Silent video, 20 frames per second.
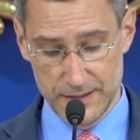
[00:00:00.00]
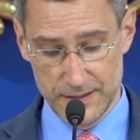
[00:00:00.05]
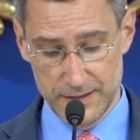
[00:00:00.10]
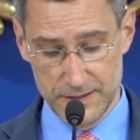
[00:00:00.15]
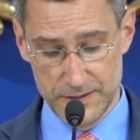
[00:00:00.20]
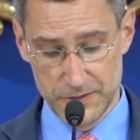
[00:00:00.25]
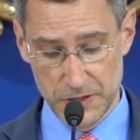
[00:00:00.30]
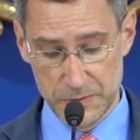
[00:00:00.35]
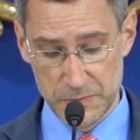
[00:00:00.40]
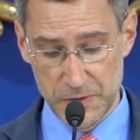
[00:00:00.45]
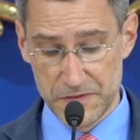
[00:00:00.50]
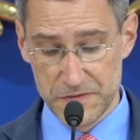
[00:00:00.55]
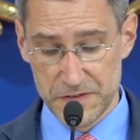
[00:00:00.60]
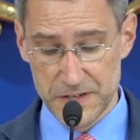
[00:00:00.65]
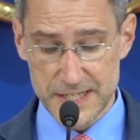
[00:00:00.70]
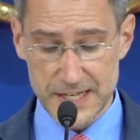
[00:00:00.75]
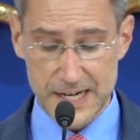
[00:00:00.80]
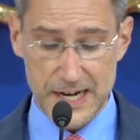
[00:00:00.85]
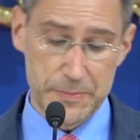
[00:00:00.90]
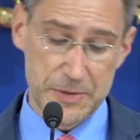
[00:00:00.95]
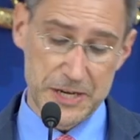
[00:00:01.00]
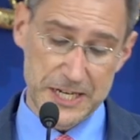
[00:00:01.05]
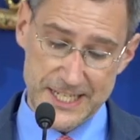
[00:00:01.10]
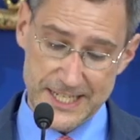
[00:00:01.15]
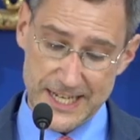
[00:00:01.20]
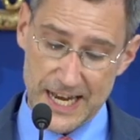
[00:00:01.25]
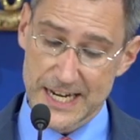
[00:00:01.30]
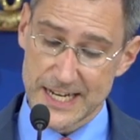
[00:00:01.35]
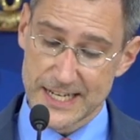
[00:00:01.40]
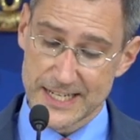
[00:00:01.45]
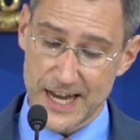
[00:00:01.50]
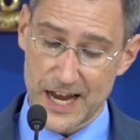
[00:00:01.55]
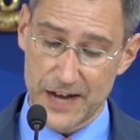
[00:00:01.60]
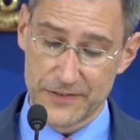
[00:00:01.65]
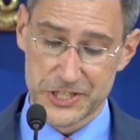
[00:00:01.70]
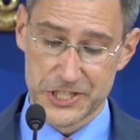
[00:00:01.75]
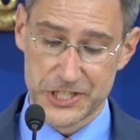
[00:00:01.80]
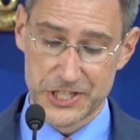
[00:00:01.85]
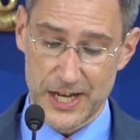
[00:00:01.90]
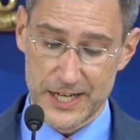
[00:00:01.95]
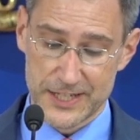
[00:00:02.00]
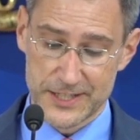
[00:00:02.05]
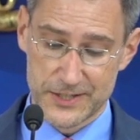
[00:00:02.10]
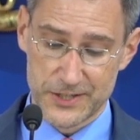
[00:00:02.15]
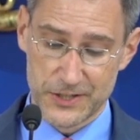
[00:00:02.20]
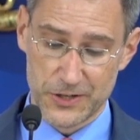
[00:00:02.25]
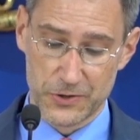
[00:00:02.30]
During my visit, I'm excited to have a chance to